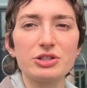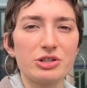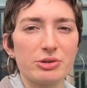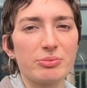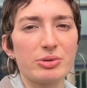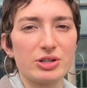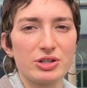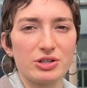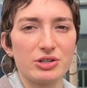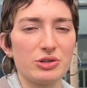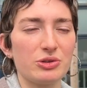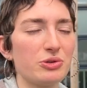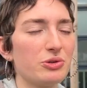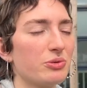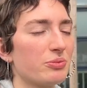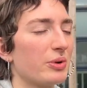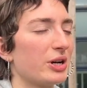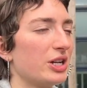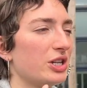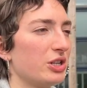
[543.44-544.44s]
to pursue
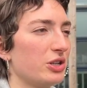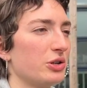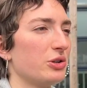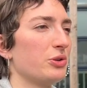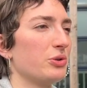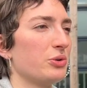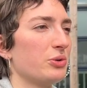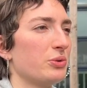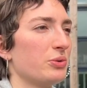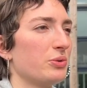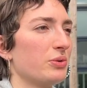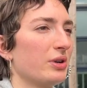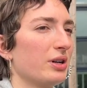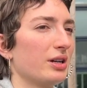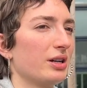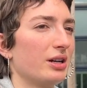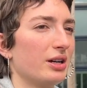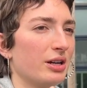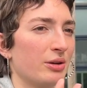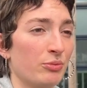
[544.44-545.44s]
when you
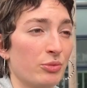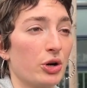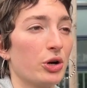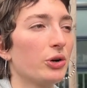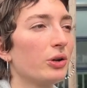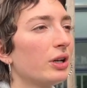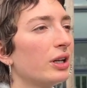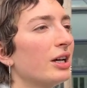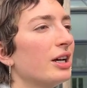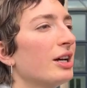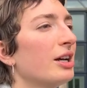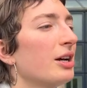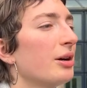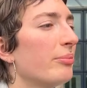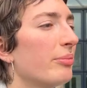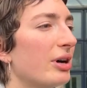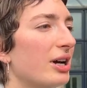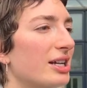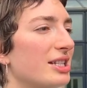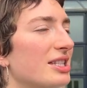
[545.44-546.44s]
enroll
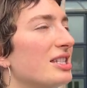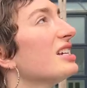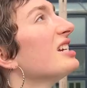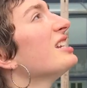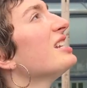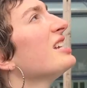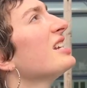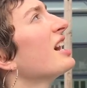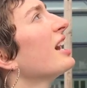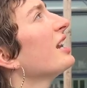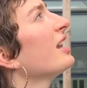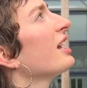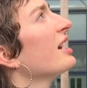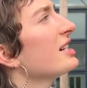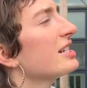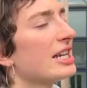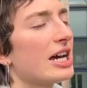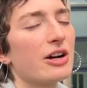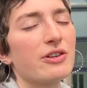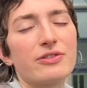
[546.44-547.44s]
but NCAD I
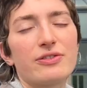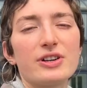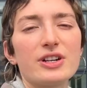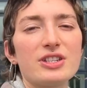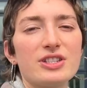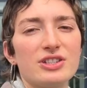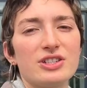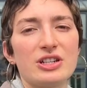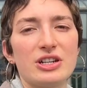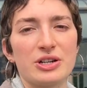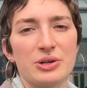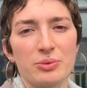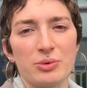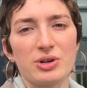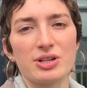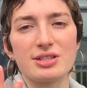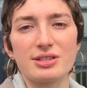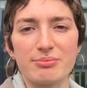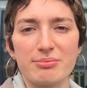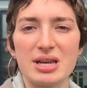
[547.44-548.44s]
liked how first year
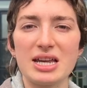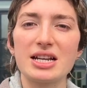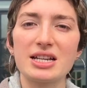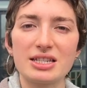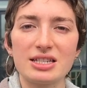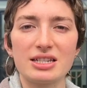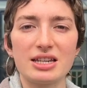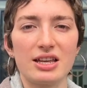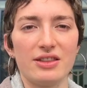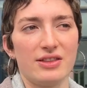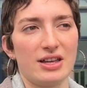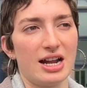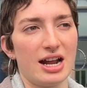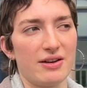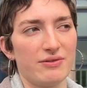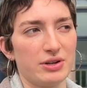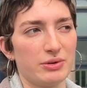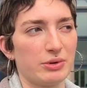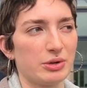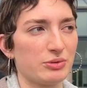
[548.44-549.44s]
was mixed and that
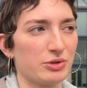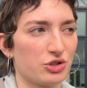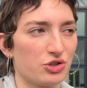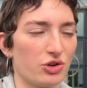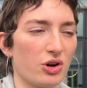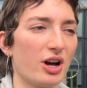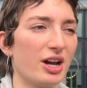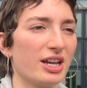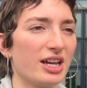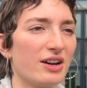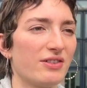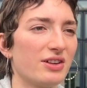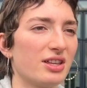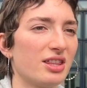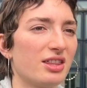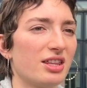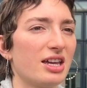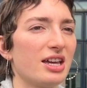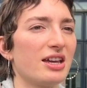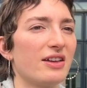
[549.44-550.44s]
everyone was trying
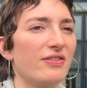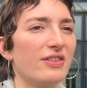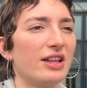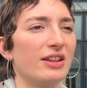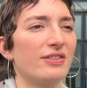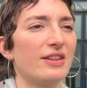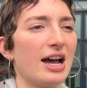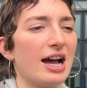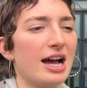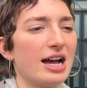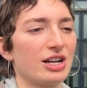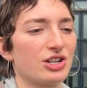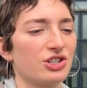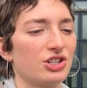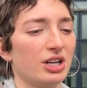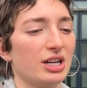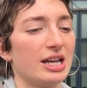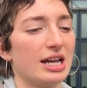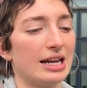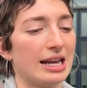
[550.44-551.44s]
everything and then that
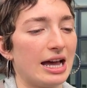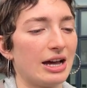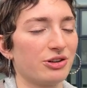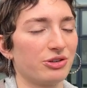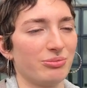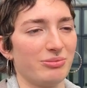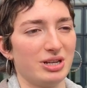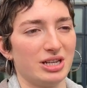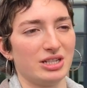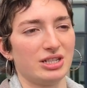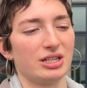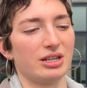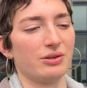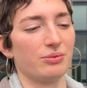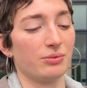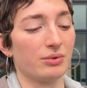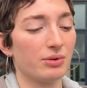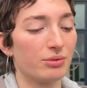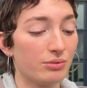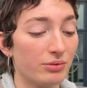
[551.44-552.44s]
actually allowed me to
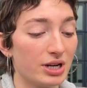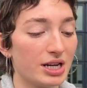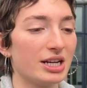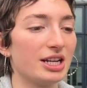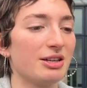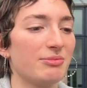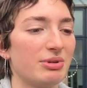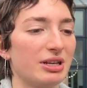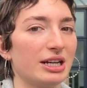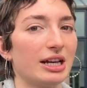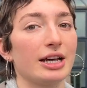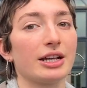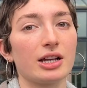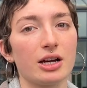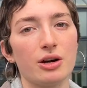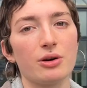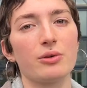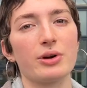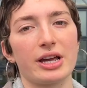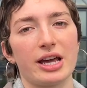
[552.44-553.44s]
really be like
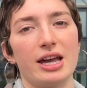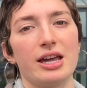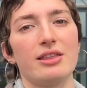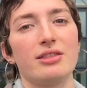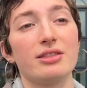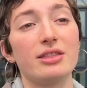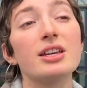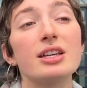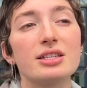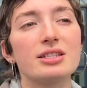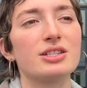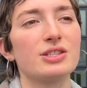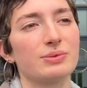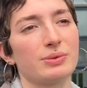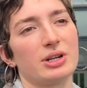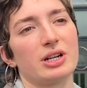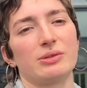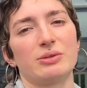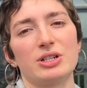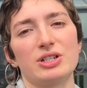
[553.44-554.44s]
oh, okay this is
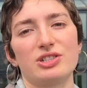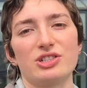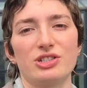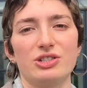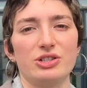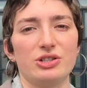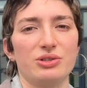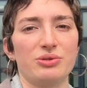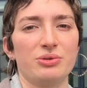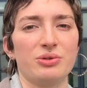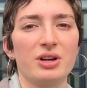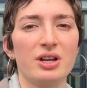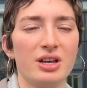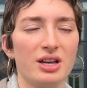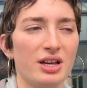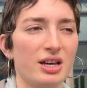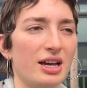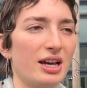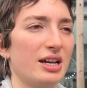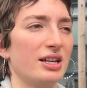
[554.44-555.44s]
what I want to do
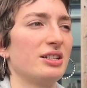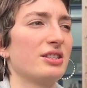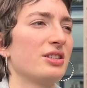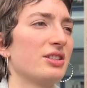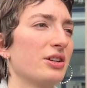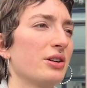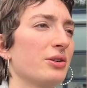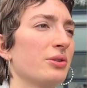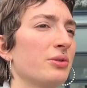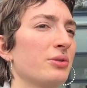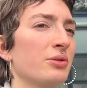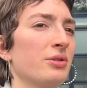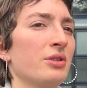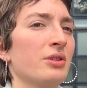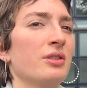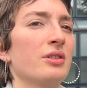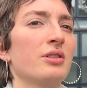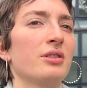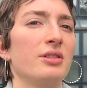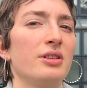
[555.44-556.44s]
and so
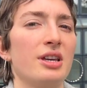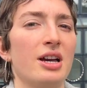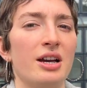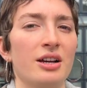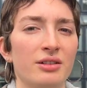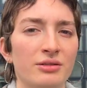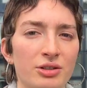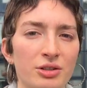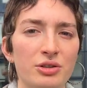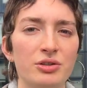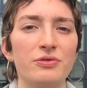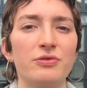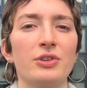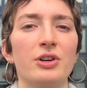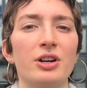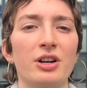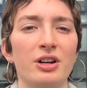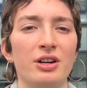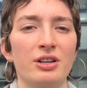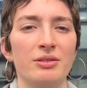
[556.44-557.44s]
yeah, good
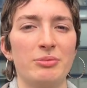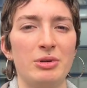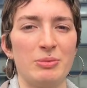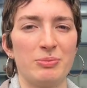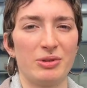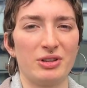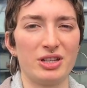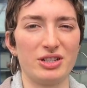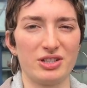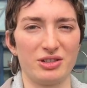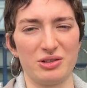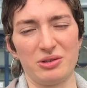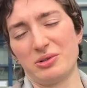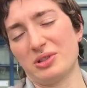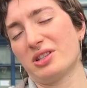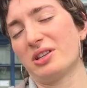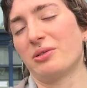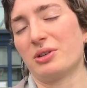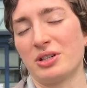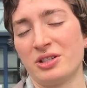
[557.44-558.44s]
for people that don't know
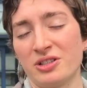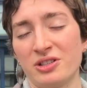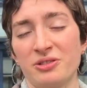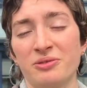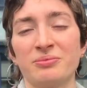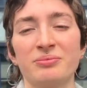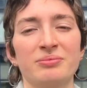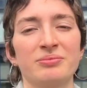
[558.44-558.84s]
what they want to do.